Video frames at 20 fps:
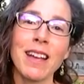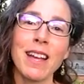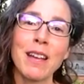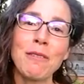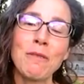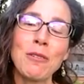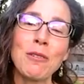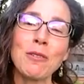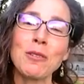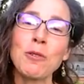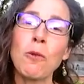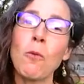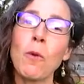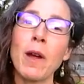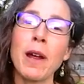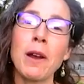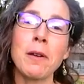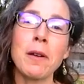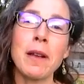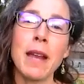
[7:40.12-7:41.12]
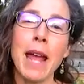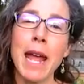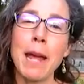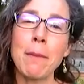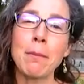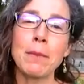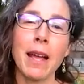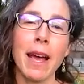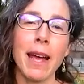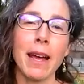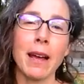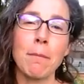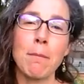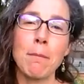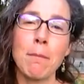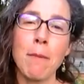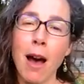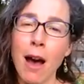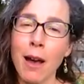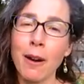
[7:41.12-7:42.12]
If there's a weird name like
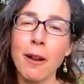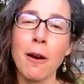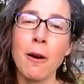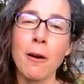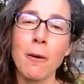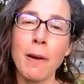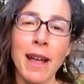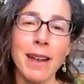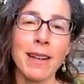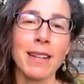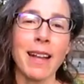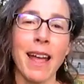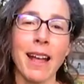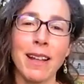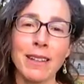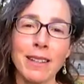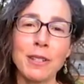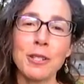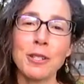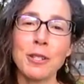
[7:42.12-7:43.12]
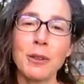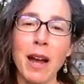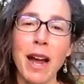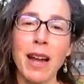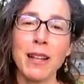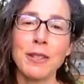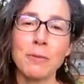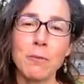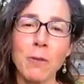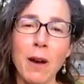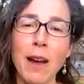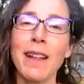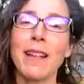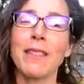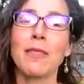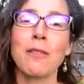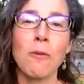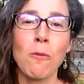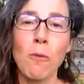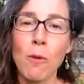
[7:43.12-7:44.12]
mono and diglycerides, what
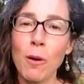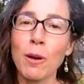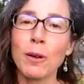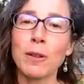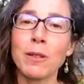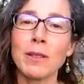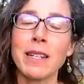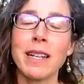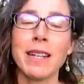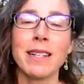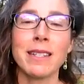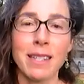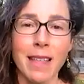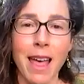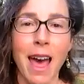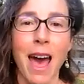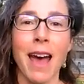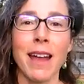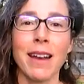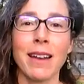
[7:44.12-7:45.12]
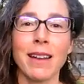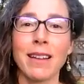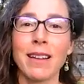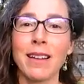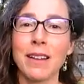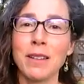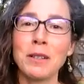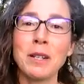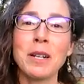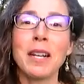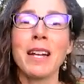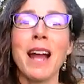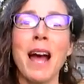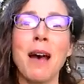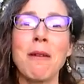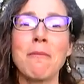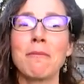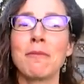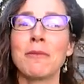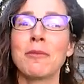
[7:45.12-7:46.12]
in the world is that? Look it
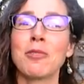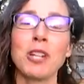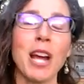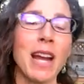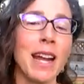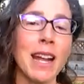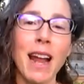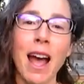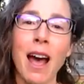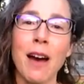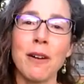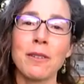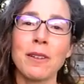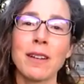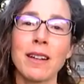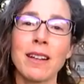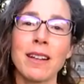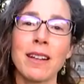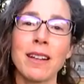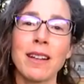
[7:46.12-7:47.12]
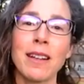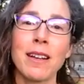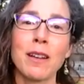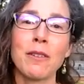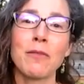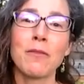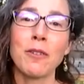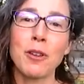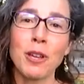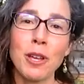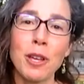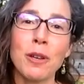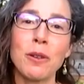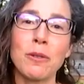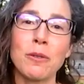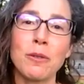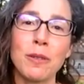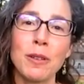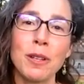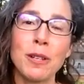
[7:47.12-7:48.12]
up. Check it out. For
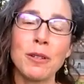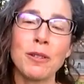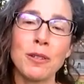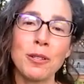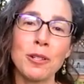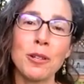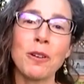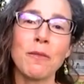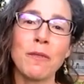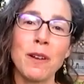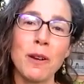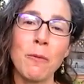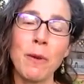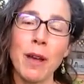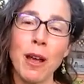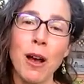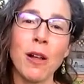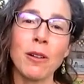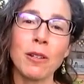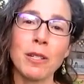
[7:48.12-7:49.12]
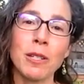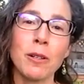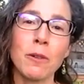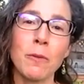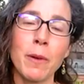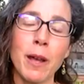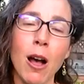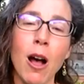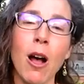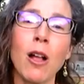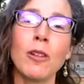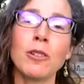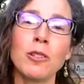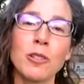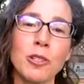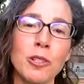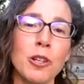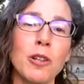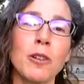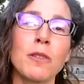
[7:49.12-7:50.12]
you, you deserve it. We all do. We all
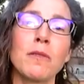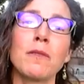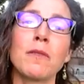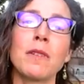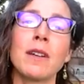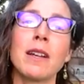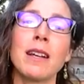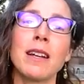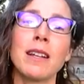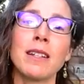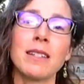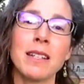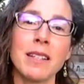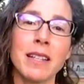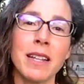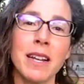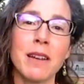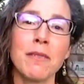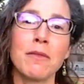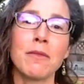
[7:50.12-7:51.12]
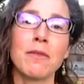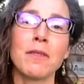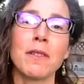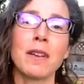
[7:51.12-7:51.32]
deserve to live